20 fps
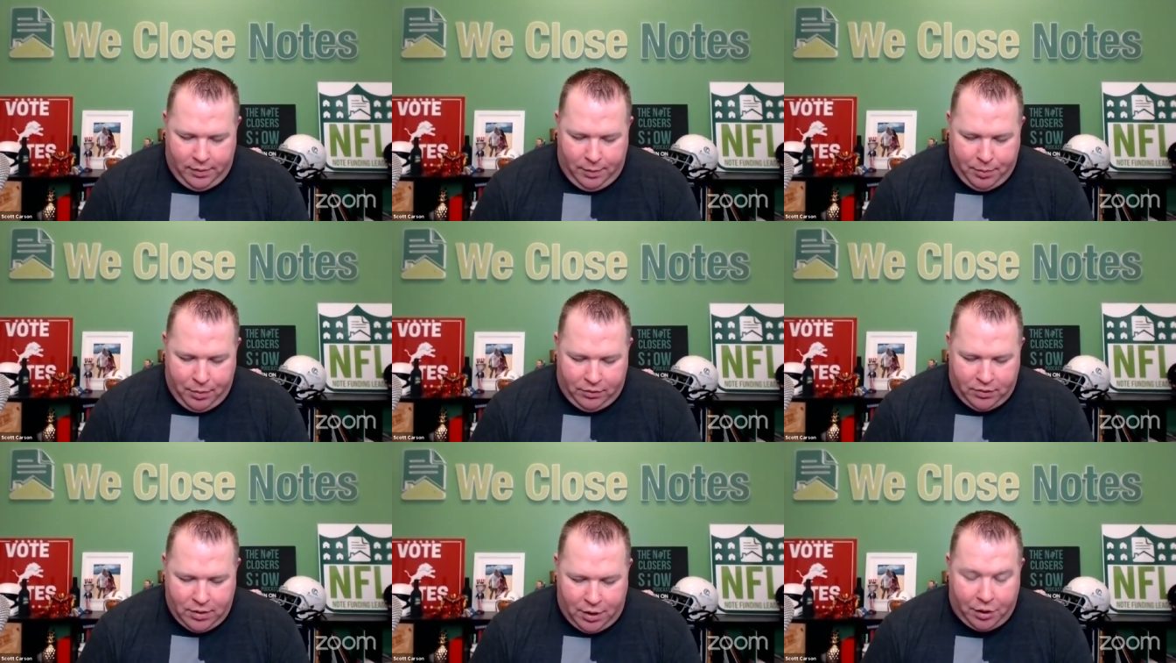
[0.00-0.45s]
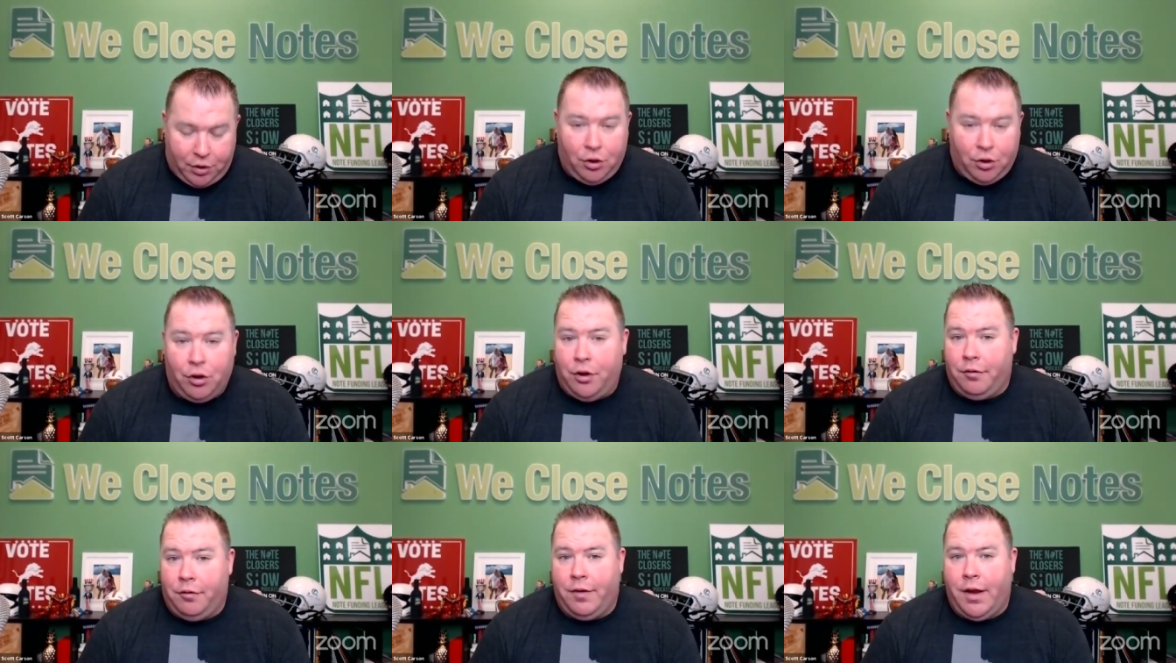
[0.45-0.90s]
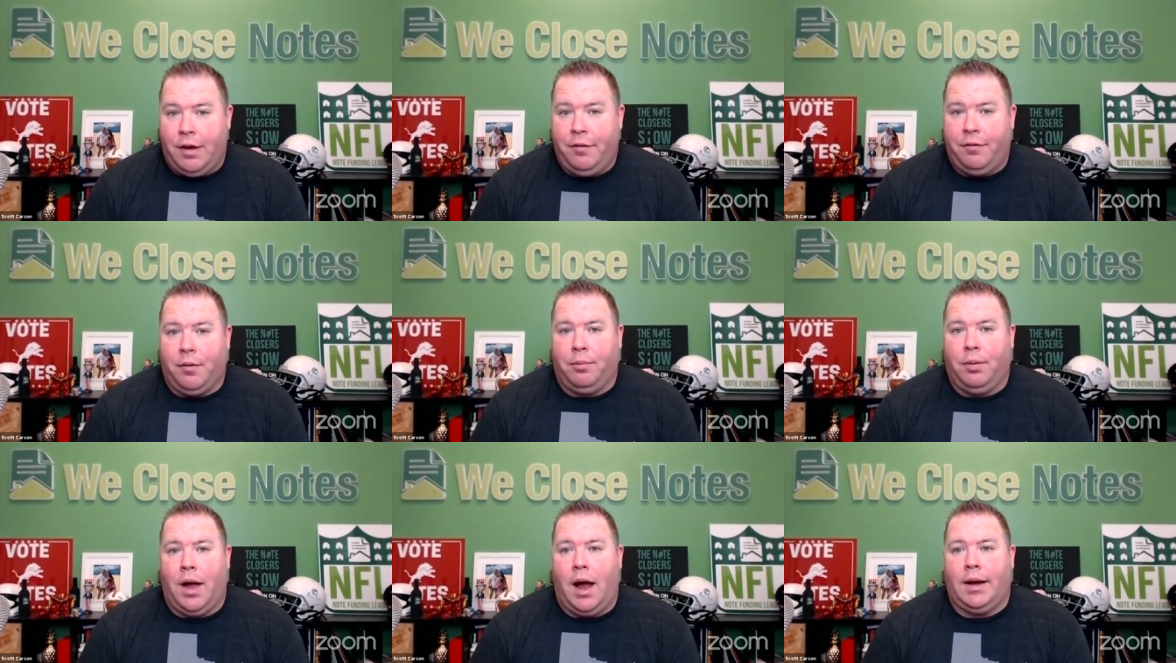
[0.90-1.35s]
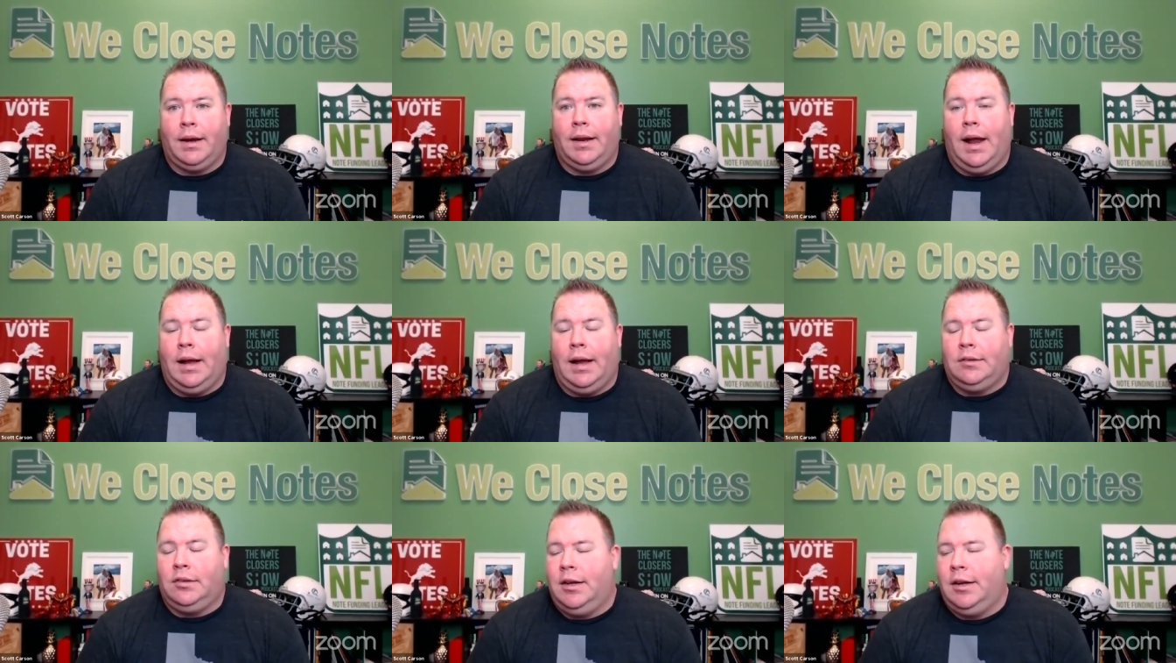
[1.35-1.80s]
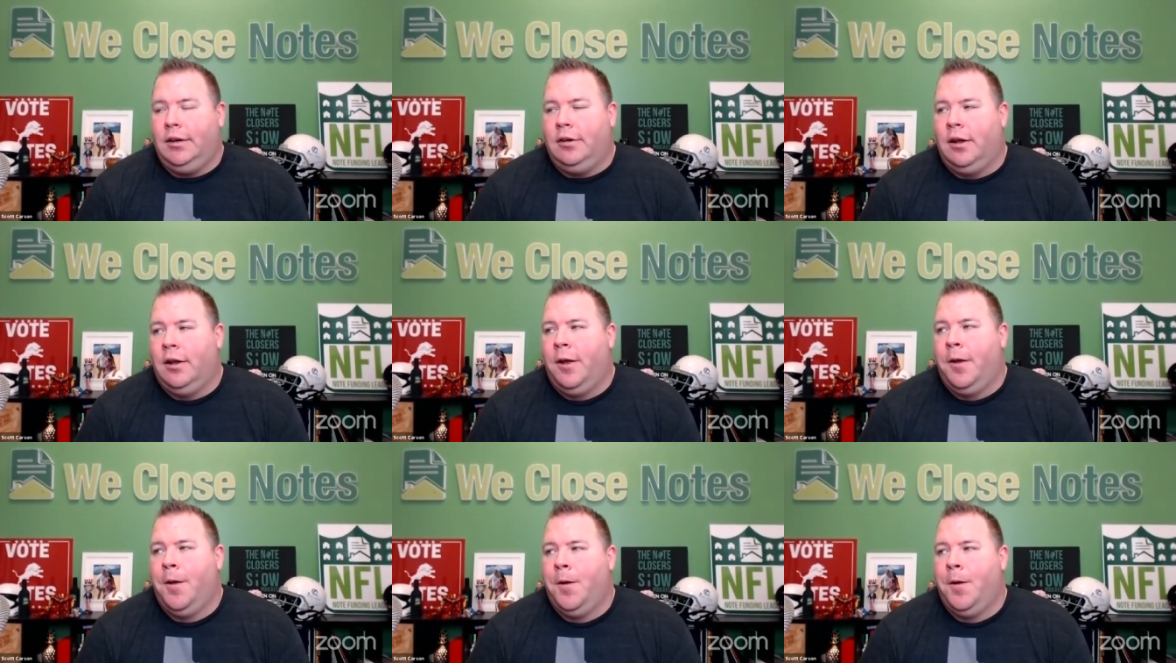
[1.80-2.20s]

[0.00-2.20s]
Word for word: He puts on a good event for podcasting.